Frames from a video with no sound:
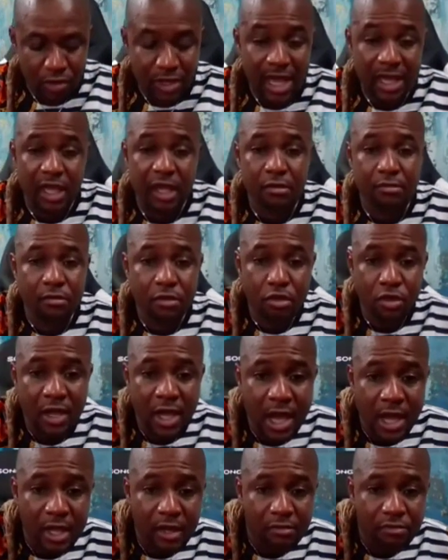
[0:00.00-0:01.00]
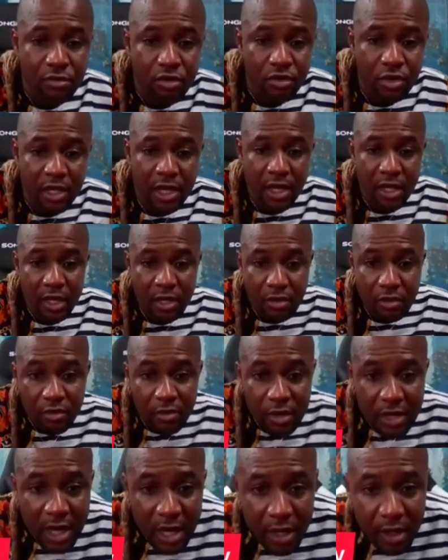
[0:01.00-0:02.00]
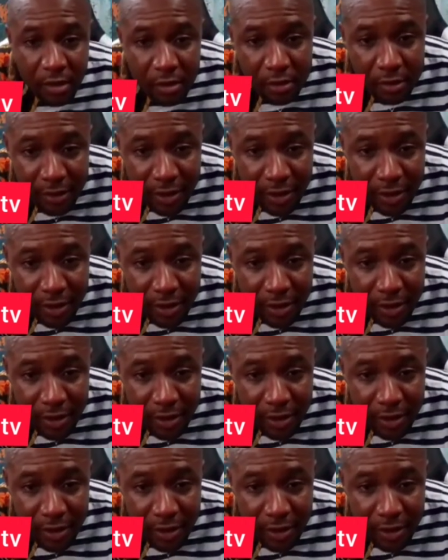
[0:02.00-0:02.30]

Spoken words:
like a kuye, a hunde.